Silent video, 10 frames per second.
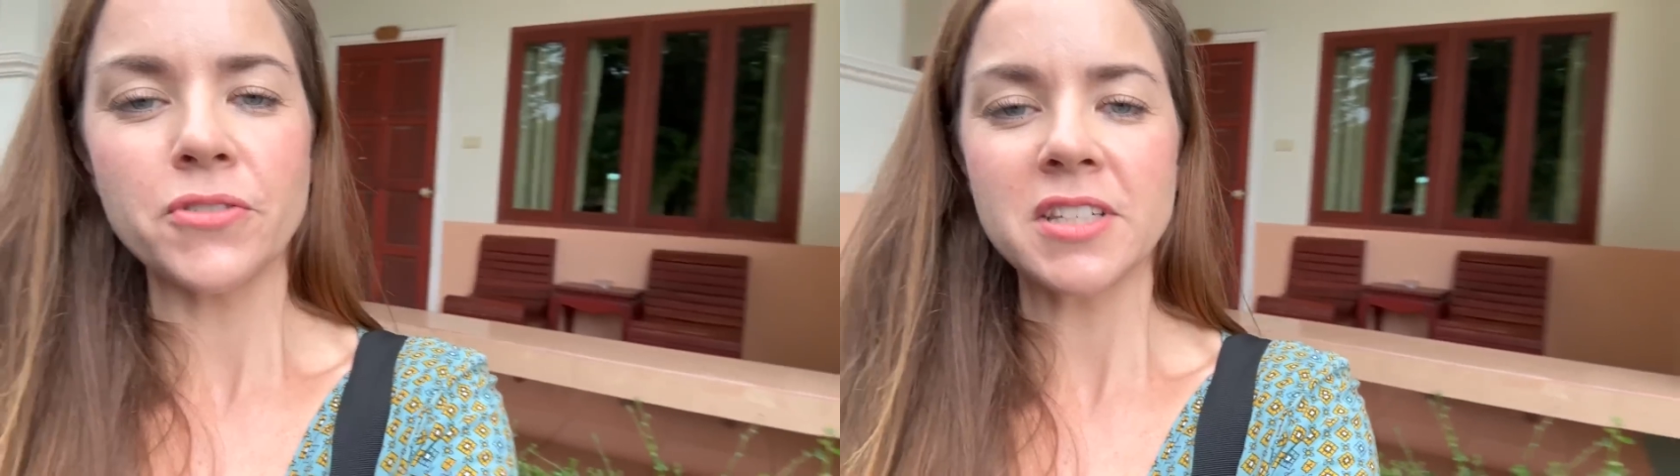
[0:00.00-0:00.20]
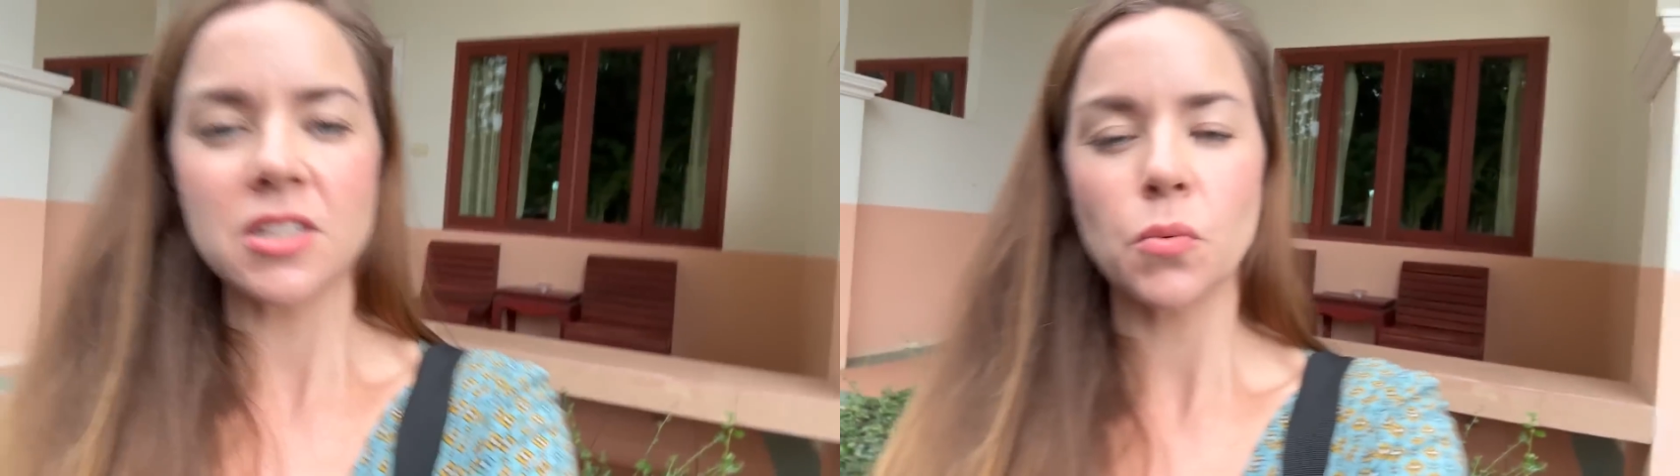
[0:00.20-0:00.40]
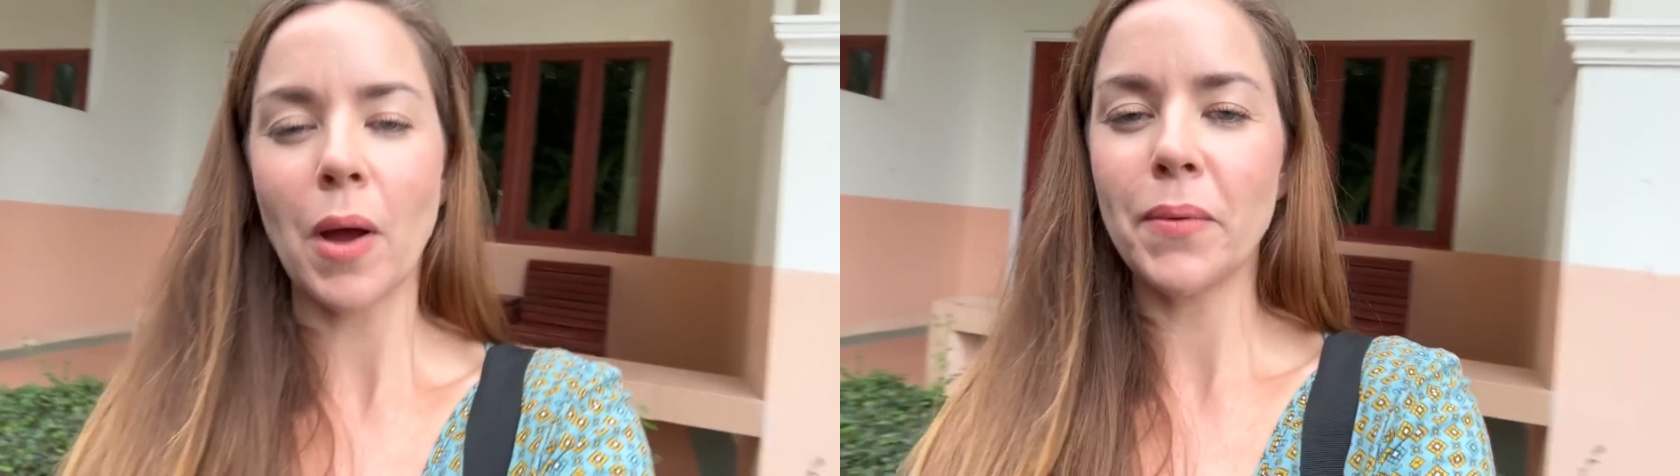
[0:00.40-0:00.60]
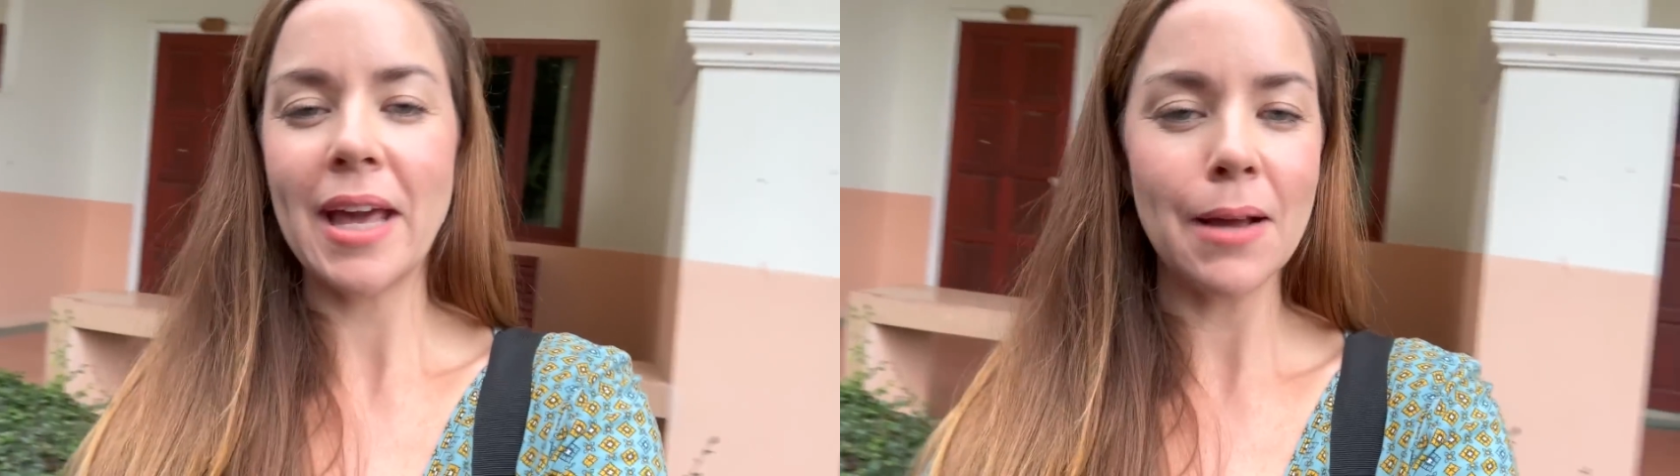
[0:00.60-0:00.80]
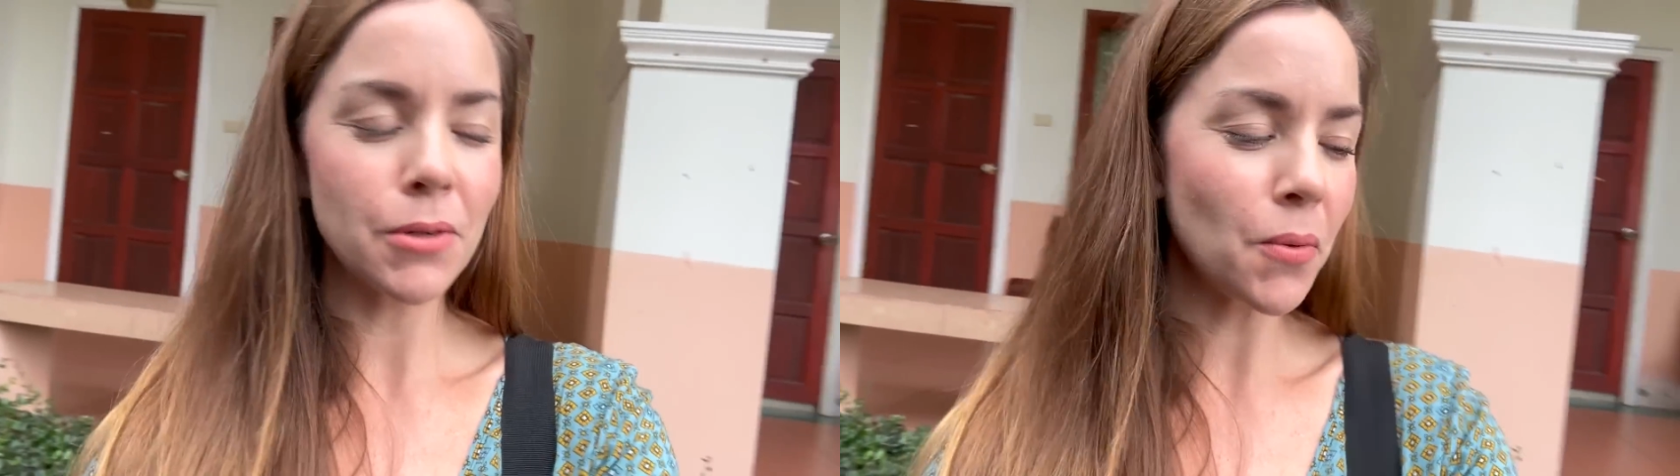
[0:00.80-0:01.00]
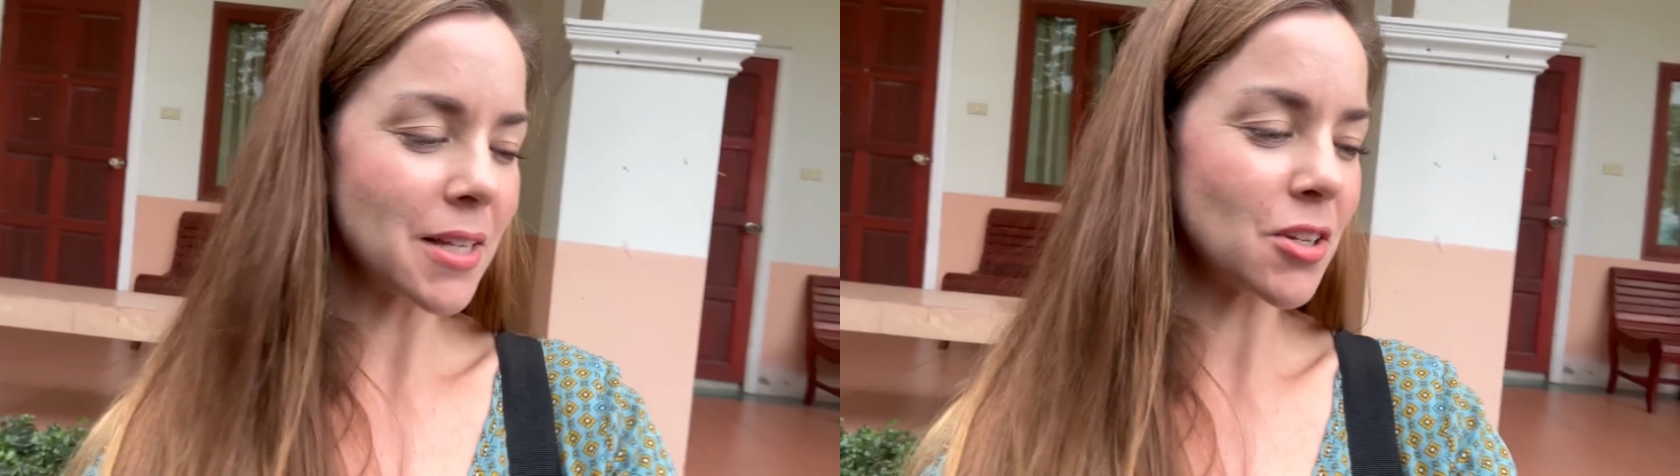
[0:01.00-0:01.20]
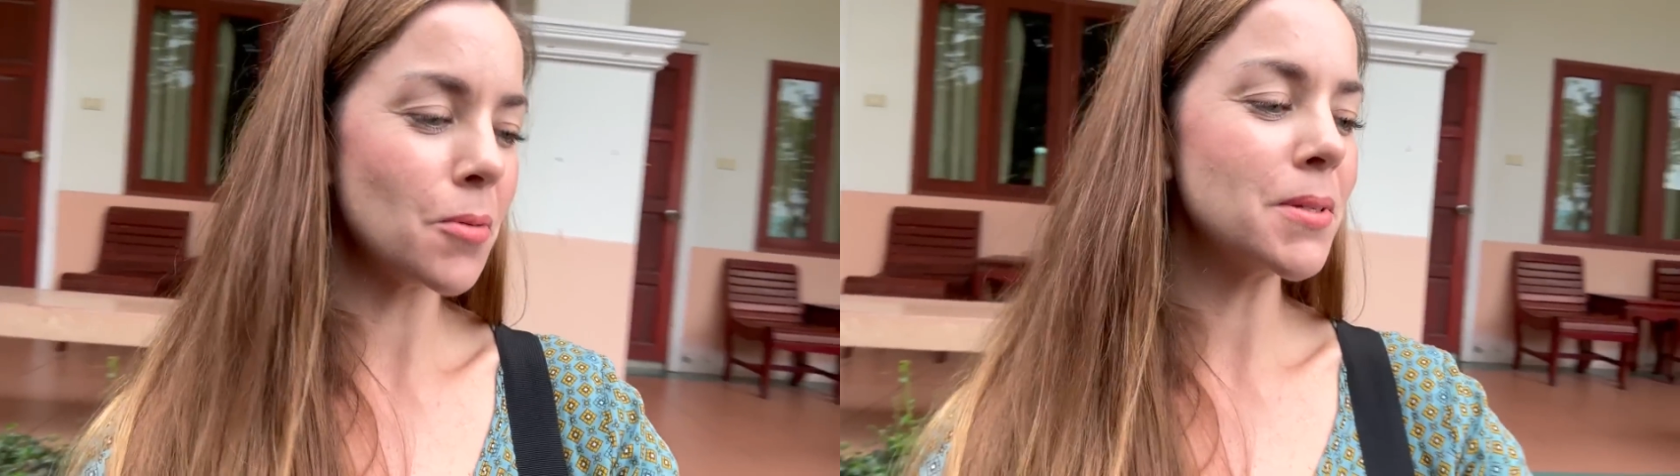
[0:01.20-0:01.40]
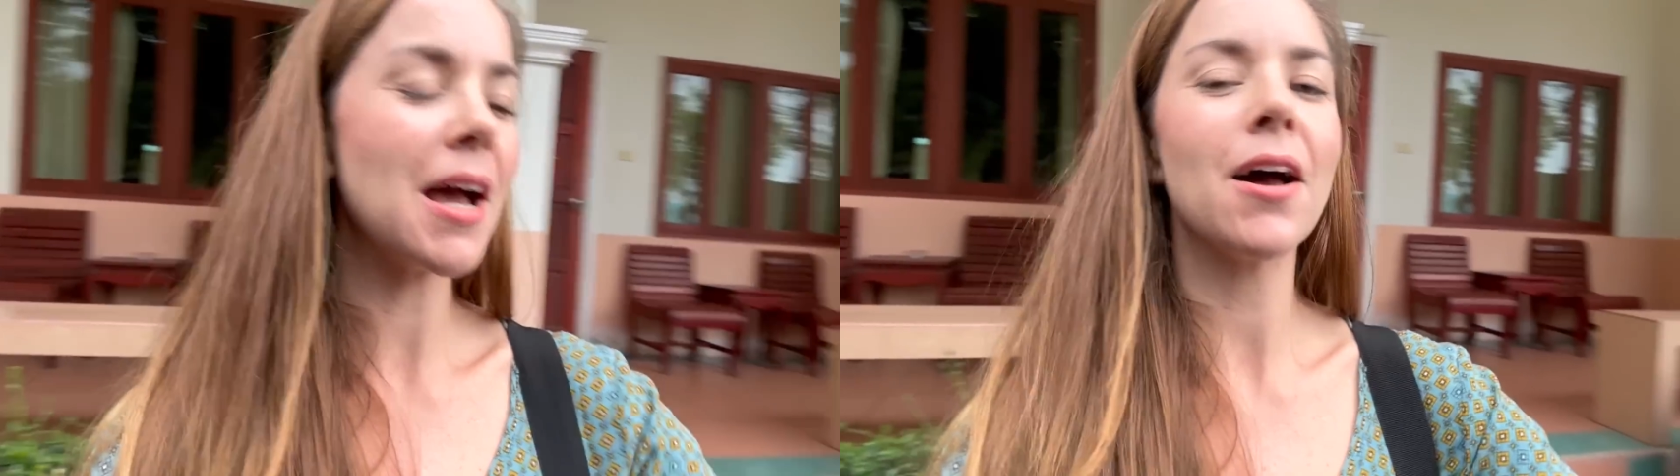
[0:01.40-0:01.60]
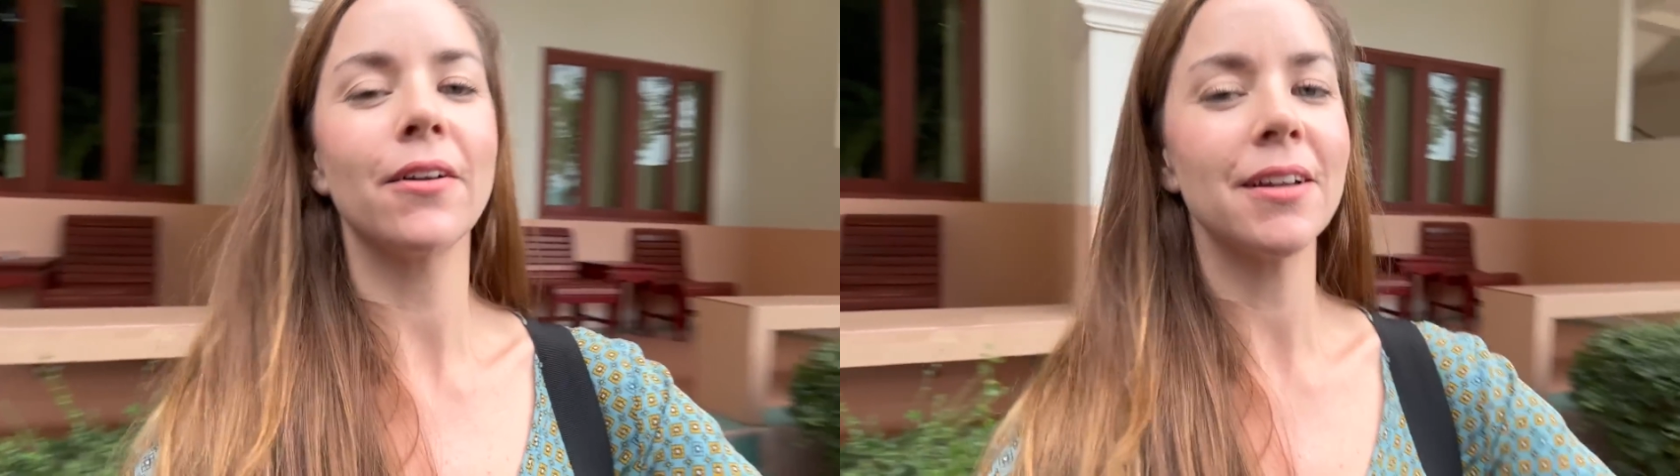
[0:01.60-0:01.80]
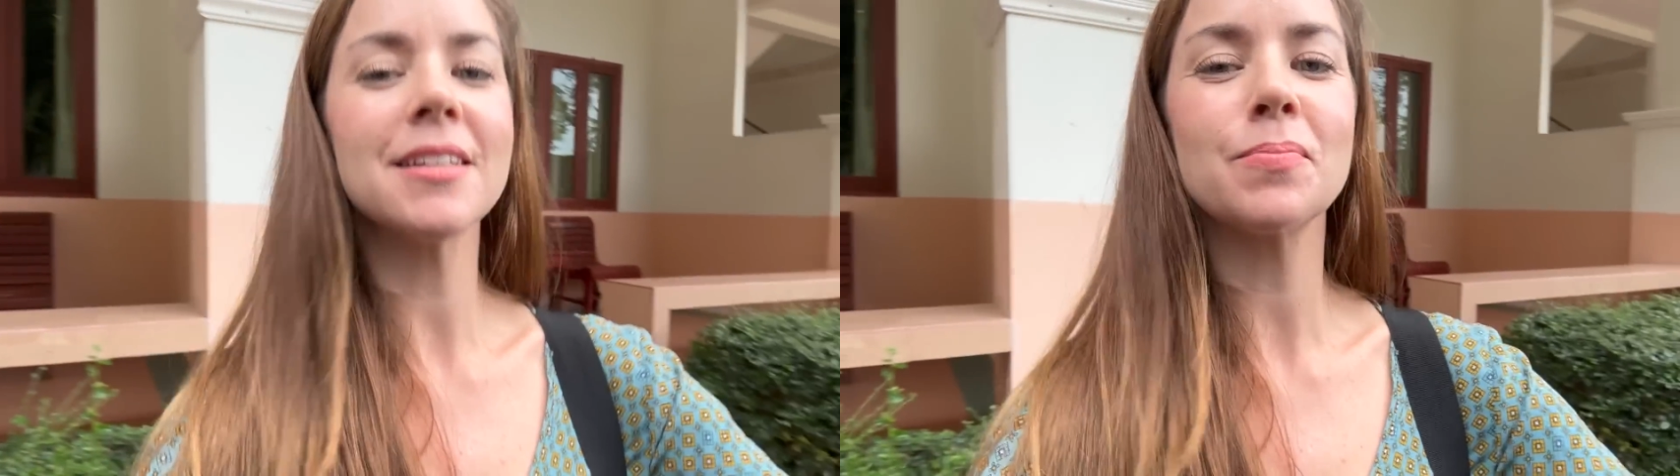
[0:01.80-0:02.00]
reasons why we came to Wat's
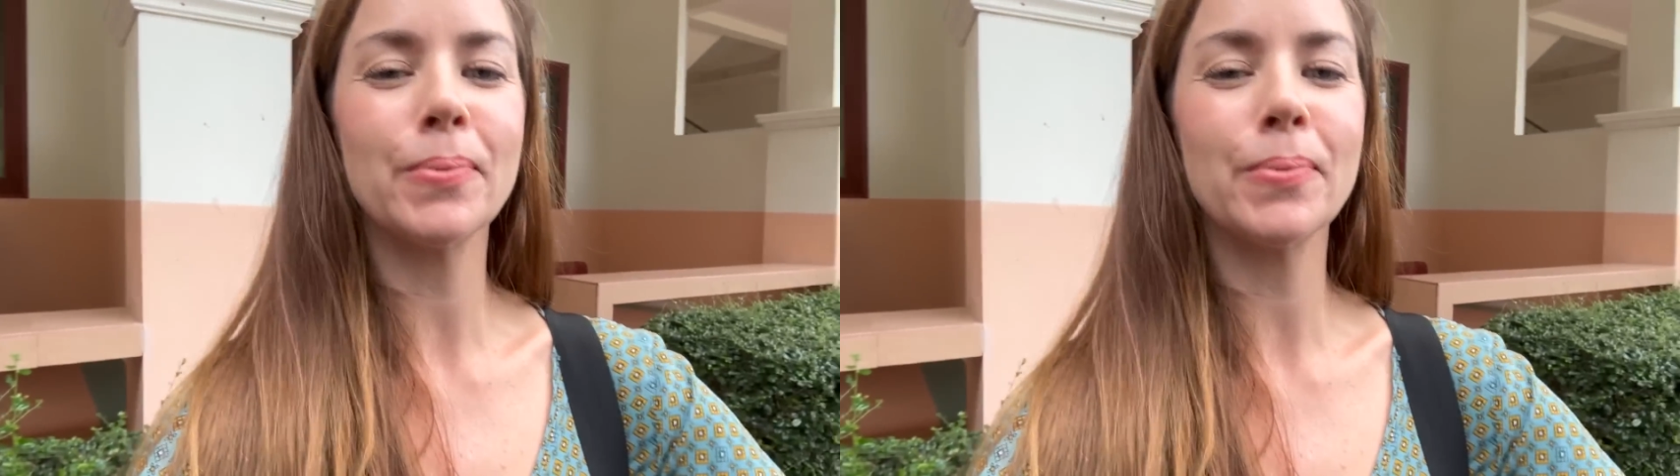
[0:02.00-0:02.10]
Hometown is